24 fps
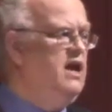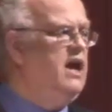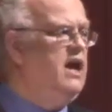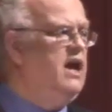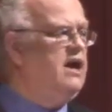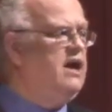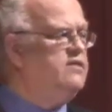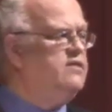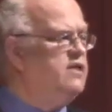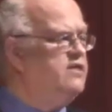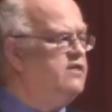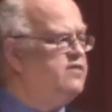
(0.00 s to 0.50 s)

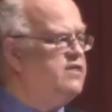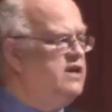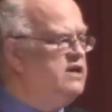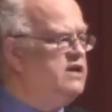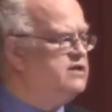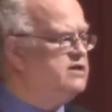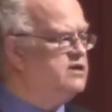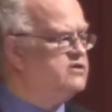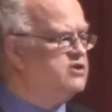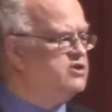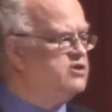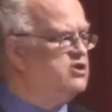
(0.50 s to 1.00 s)
And that
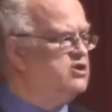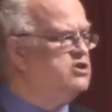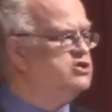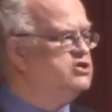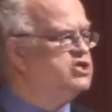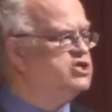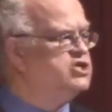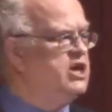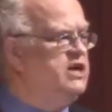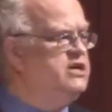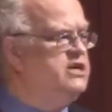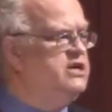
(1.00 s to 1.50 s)
these in turn
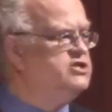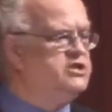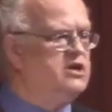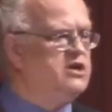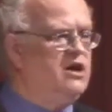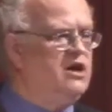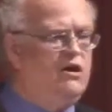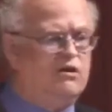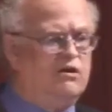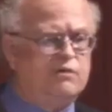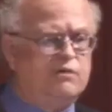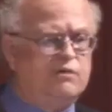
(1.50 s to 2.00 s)
changed
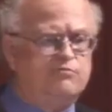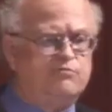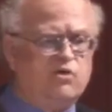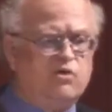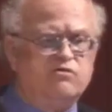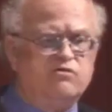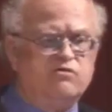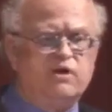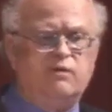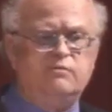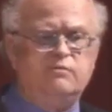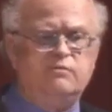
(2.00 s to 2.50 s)
our
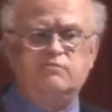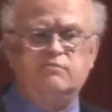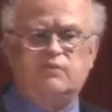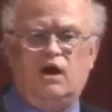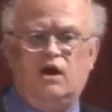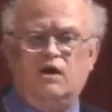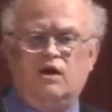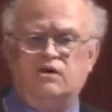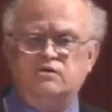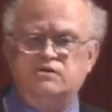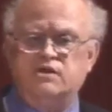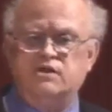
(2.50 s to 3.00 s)
programming
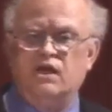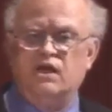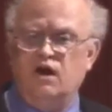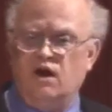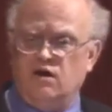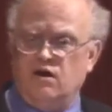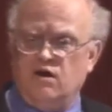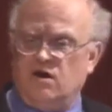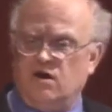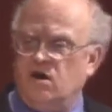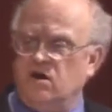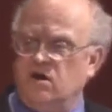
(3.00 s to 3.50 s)
models,
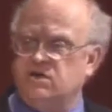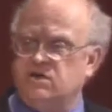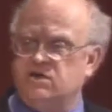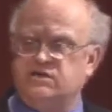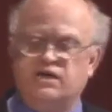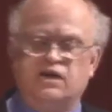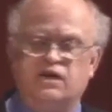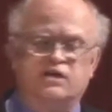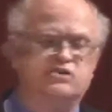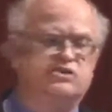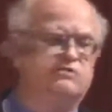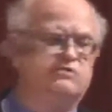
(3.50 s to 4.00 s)
our
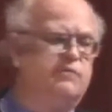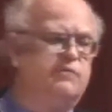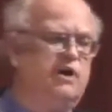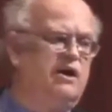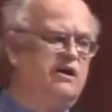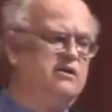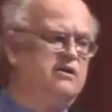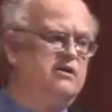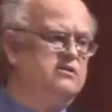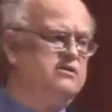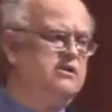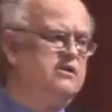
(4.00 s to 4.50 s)
architecture
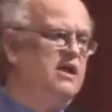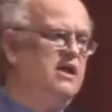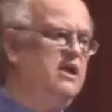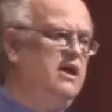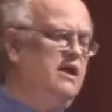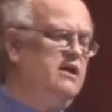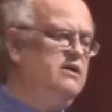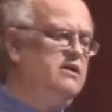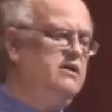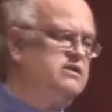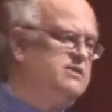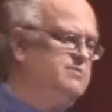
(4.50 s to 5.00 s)
models,
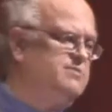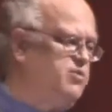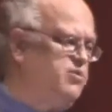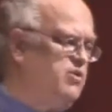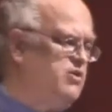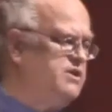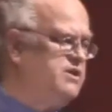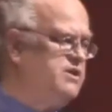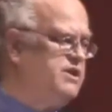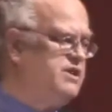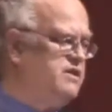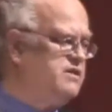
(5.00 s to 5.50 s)
and our
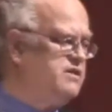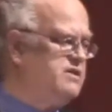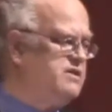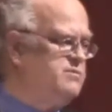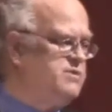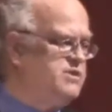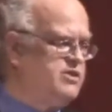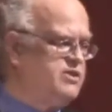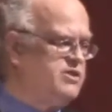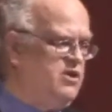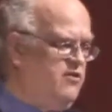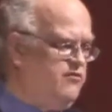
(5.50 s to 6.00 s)
support system
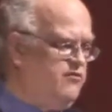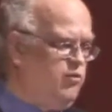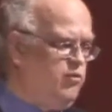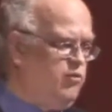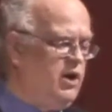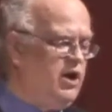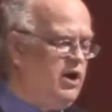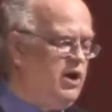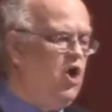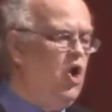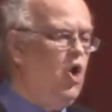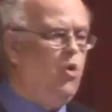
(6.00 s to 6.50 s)

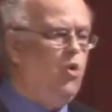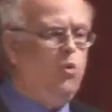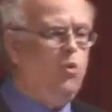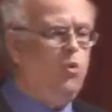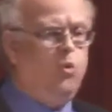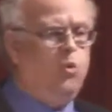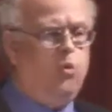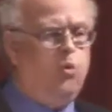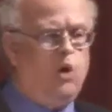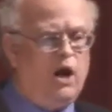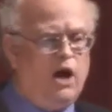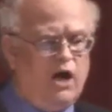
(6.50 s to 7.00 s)
software.
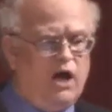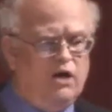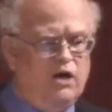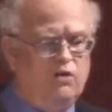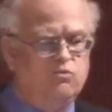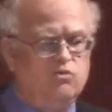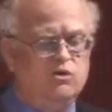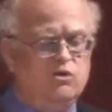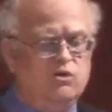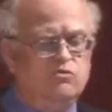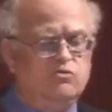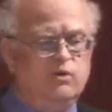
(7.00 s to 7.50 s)
Why
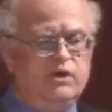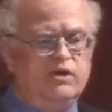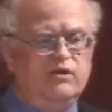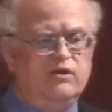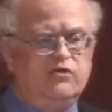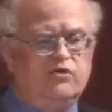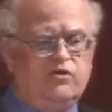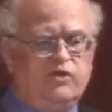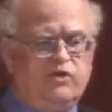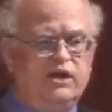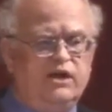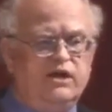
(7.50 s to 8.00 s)
would we
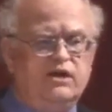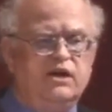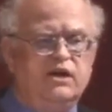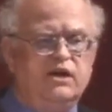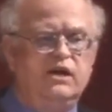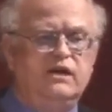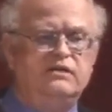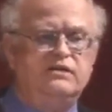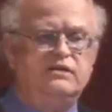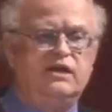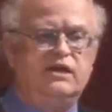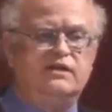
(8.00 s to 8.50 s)

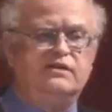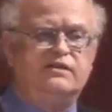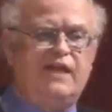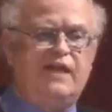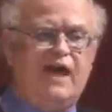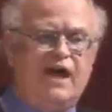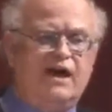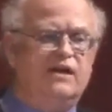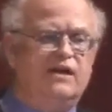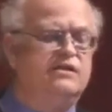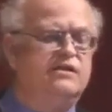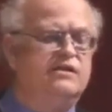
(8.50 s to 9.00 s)
think that
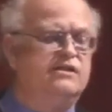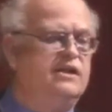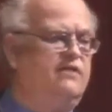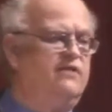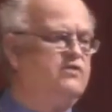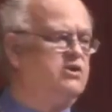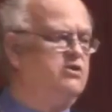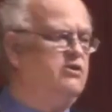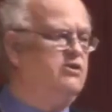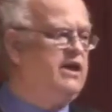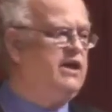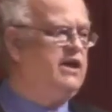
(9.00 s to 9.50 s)
that is never
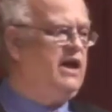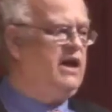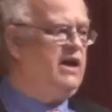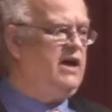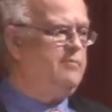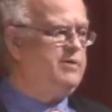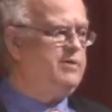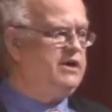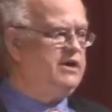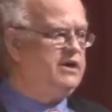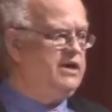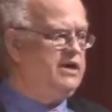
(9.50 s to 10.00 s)
going to
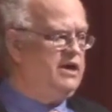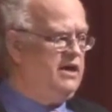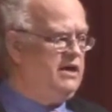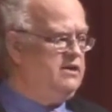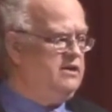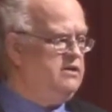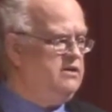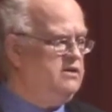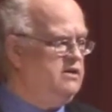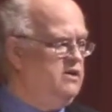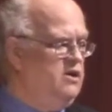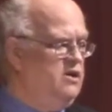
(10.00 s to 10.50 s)
happen
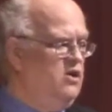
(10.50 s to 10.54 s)
again?